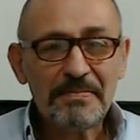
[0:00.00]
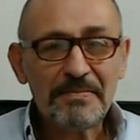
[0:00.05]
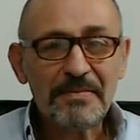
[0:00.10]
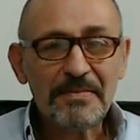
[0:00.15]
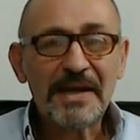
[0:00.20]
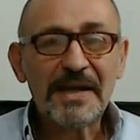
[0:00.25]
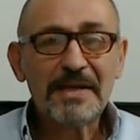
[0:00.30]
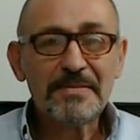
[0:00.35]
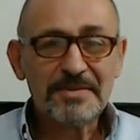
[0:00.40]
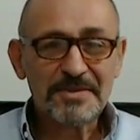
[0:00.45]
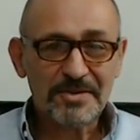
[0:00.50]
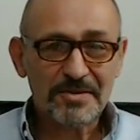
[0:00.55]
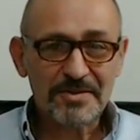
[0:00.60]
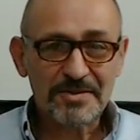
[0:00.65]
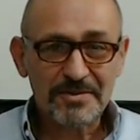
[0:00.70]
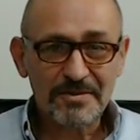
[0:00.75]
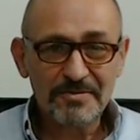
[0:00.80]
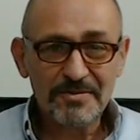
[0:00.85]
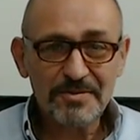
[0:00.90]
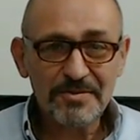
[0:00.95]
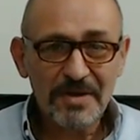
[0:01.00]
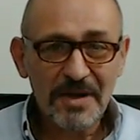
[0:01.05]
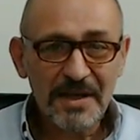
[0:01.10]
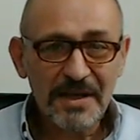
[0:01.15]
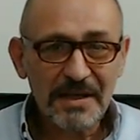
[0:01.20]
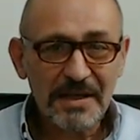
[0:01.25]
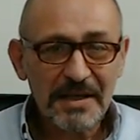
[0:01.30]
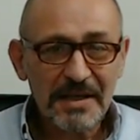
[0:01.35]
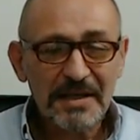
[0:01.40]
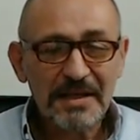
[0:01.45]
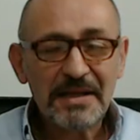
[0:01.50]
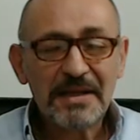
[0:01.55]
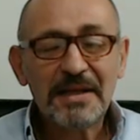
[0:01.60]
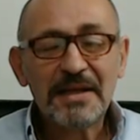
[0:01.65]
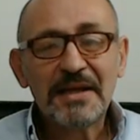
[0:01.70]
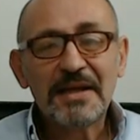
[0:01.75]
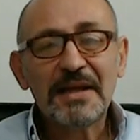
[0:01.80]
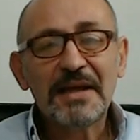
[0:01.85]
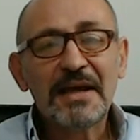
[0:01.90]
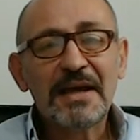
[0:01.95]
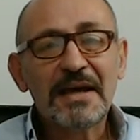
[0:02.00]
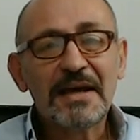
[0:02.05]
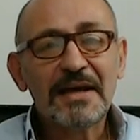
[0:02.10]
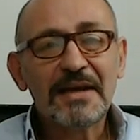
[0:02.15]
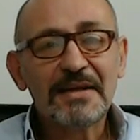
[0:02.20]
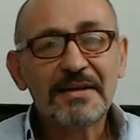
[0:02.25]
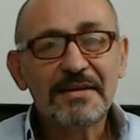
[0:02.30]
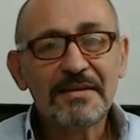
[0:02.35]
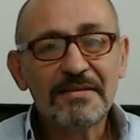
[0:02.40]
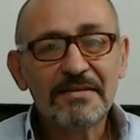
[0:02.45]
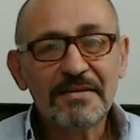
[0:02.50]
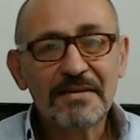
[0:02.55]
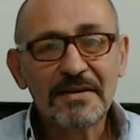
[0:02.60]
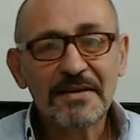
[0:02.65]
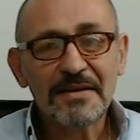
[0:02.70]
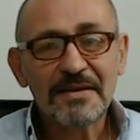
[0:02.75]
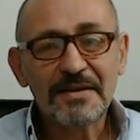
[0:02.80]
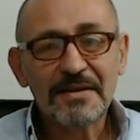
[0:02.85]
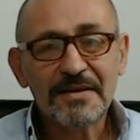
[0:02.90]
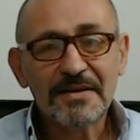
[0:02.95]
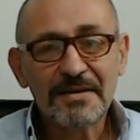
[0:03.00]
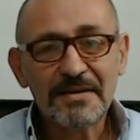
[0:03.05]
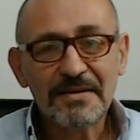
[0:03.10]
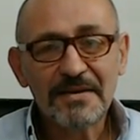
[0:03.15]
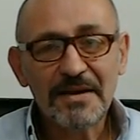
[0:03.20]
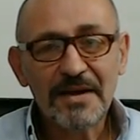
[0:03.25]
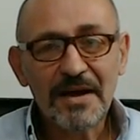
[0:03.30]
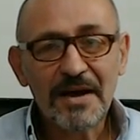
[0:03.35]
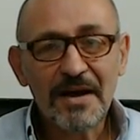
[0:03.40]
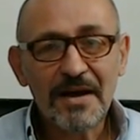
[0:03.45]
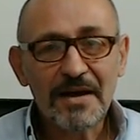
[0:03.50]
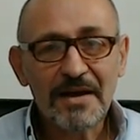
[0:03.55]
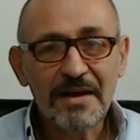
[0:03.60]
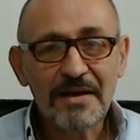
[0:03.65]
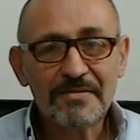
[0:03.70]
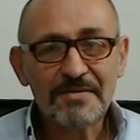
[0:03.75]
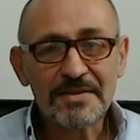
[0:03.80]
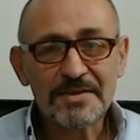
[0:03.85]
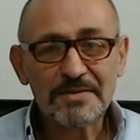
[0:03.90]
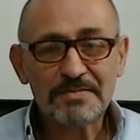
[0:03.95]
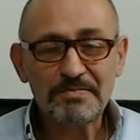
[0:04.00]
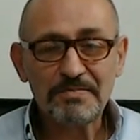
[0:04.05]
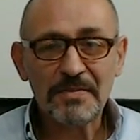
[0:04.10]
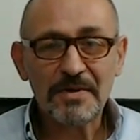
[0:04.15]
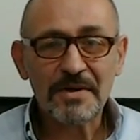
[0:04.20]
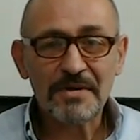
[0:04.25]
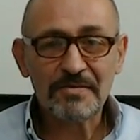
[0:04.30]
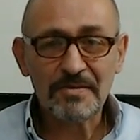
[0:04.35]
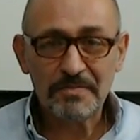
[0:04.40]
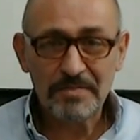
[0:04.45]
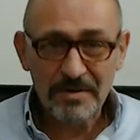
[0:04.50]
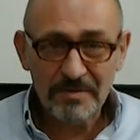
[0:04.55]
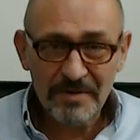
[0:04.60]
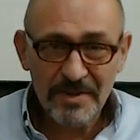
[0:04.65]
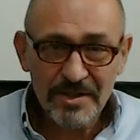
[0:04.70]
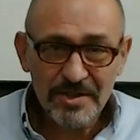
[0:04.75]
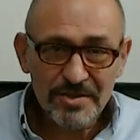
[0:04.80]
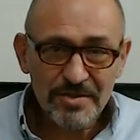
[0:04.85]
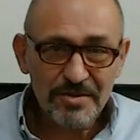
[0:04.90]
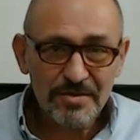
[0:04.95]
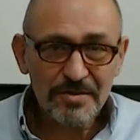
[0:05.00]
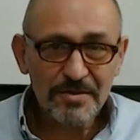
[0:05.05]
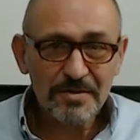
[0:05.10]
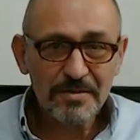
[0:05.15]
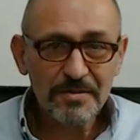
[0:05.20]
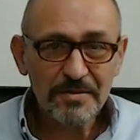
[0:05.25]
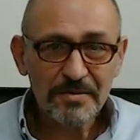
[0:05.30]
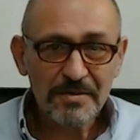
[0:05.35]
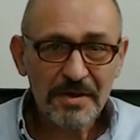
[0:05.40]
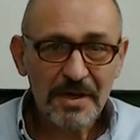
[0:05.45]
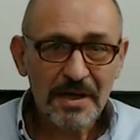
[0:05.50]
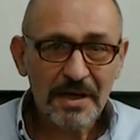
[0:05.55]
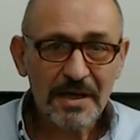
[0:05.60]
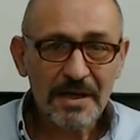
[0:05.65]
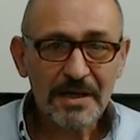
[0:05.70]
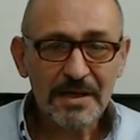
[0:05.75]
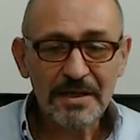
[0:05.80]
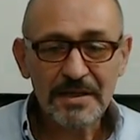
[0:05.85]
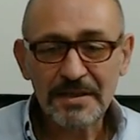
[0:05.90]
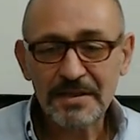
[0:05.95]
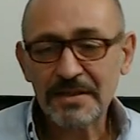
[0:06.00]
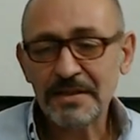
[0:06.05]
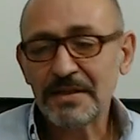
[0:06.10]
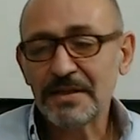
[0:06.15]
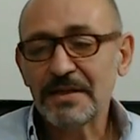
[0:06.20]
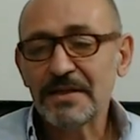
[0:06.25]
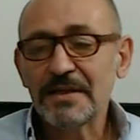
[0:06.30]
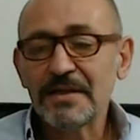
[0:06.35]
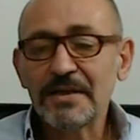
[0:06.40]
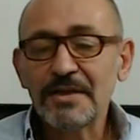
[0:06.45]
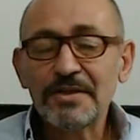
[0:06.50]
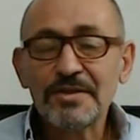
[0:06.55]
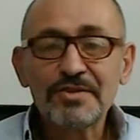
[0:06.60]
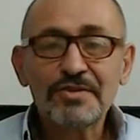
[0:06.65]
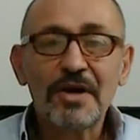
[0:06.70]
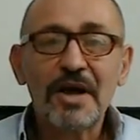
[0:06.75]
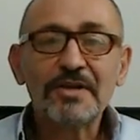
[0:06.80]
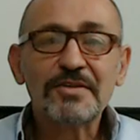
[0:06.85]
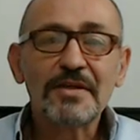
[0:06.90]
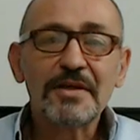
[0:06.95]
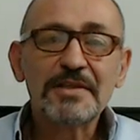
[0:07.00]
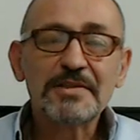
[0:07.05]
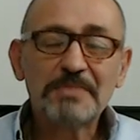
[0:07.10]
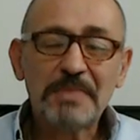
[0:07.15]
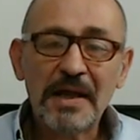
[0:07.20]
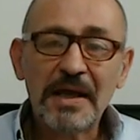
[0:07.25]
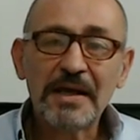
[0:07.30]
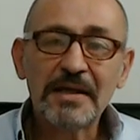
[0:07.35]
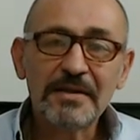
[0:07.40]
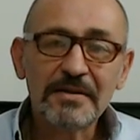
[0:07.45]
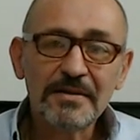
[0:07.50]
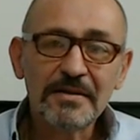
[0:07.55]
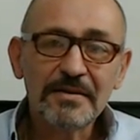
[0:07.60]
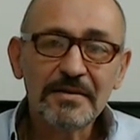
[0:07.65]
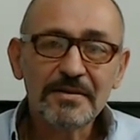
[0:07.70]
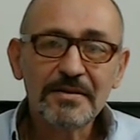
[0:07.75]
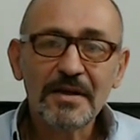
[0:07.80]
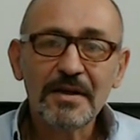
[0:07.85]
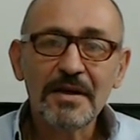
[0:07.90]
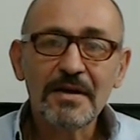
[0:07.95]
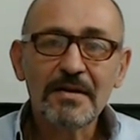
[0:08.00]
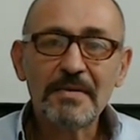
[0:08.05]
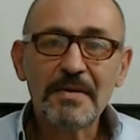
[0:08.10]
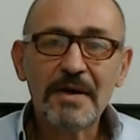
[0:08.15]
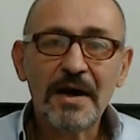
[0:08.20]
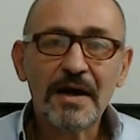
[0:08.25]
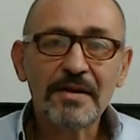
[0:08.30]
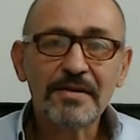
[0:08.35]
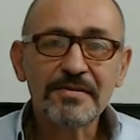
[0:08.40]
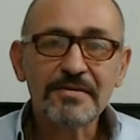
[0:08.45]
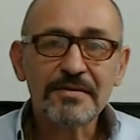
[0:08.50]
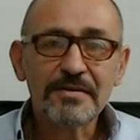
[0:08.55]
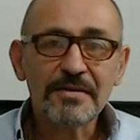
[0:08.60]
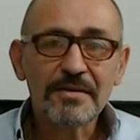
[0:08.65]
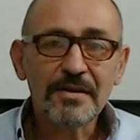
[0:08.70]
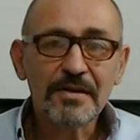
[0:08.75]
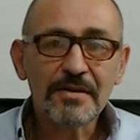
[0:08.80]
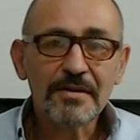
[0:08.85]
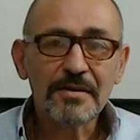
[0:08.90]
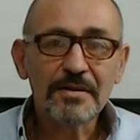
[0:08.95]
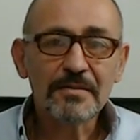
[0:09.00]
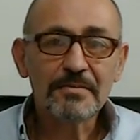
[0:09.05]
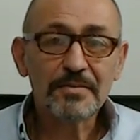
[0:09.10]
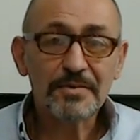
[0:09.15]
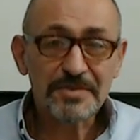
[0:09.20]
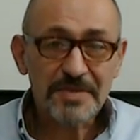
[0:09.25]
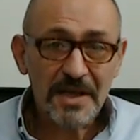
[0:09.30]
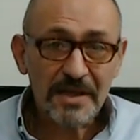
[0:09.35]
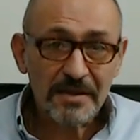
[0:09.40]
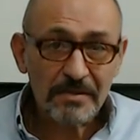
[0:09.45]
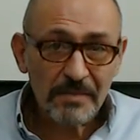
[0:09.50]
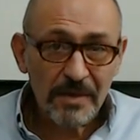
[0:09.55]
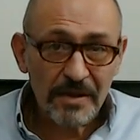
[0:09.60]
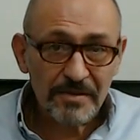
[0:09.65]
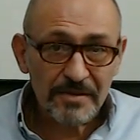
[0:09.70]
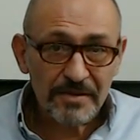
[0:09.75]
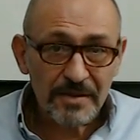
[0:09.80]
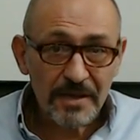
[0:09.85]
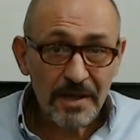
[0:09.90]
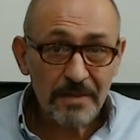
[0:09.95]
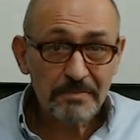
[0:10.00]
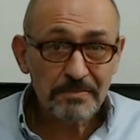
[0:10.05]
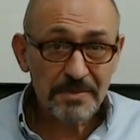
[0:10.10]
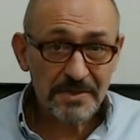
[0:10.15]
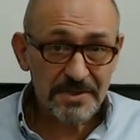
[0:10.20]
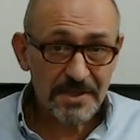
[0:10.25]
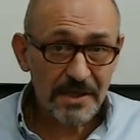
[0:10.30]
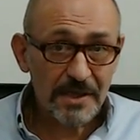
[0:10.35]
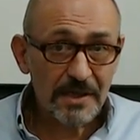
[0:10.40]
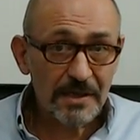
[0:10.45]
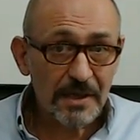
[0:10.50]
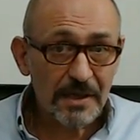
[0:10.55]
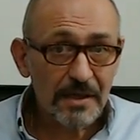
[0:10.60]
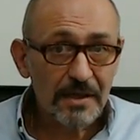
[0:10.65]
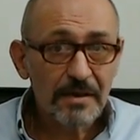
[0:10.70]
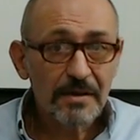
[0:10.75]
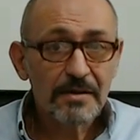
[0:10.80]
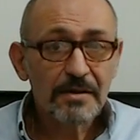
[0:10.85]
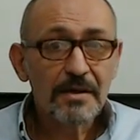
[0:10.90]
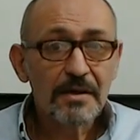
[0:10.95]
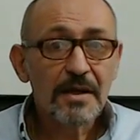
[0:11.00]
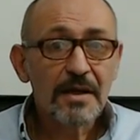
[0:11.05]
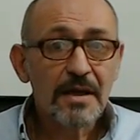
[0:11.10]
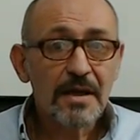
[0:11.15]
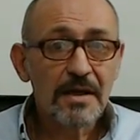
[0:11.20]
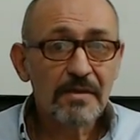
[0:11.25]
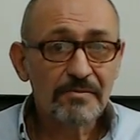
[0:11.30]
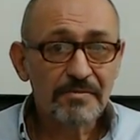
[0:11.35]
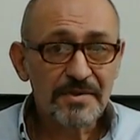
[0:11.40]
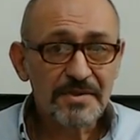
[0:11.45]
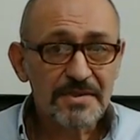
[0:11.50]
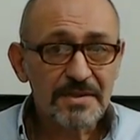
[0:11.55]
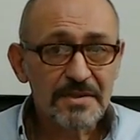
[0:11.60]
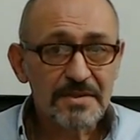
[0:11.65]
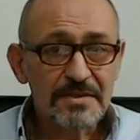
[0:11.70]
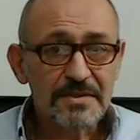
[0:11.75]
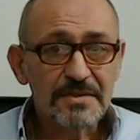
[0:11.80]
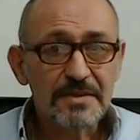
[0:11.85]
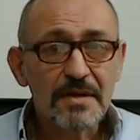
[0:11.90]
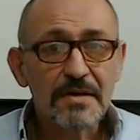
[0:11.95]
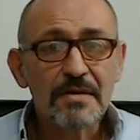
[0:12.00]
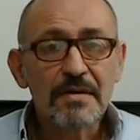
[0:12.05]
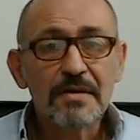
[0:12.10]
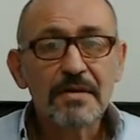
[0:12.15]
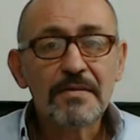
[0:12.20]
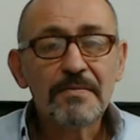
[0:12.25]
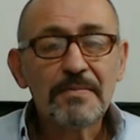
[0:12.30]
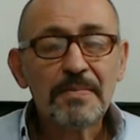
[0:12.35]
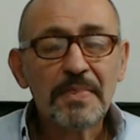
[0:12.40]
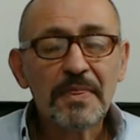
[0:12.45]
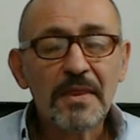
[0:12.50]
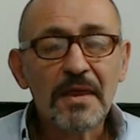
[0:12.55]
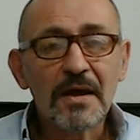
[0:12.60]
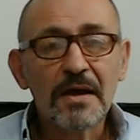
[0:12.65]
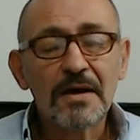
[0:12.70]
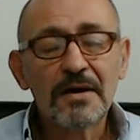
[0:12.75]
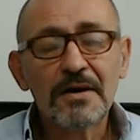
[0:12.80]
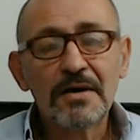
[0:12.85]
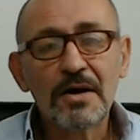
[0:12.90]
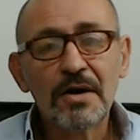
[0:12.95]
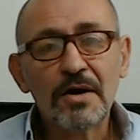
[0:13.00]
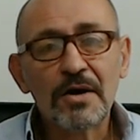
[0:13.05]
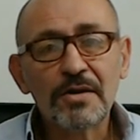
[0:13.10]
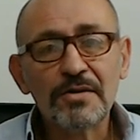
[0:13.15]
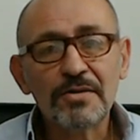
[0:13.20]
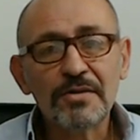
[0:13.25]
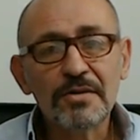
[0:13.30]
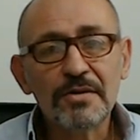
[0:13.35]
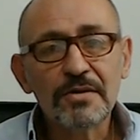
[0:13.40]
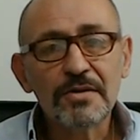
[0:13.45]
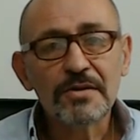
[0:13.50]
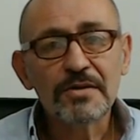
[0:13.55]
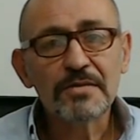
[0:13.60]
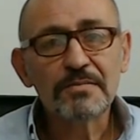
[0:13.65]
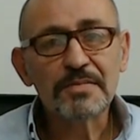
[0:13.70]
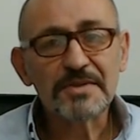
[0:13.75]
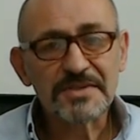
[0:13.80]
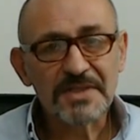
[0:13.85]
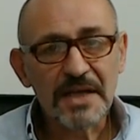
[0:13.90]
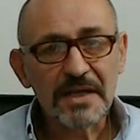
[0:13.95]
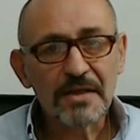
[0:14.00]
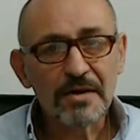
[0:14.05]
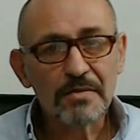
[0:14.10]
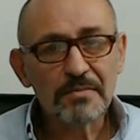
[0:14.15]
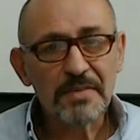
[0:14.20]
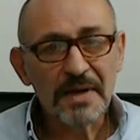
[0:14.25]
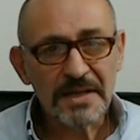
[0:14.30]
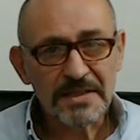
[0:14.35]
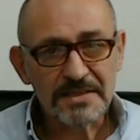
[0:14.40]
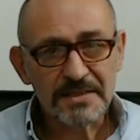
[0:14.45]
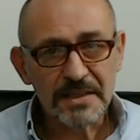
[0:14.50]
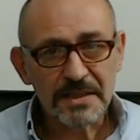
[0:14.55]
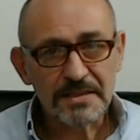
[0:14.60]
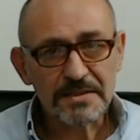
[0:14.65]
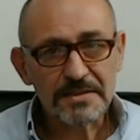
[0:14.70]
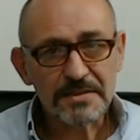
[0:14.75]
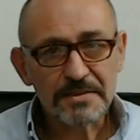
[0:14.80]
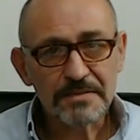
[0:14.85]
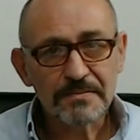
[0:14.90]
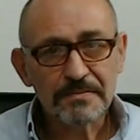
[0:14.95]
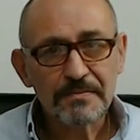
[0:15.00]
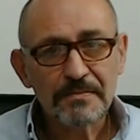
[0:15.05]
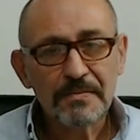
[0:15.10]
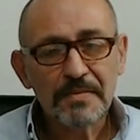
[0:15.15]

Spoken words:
My name is Christopher Drake, and I have this privilege to try to explain about the Buteyko method, in particular emphasis on Buteyko basics.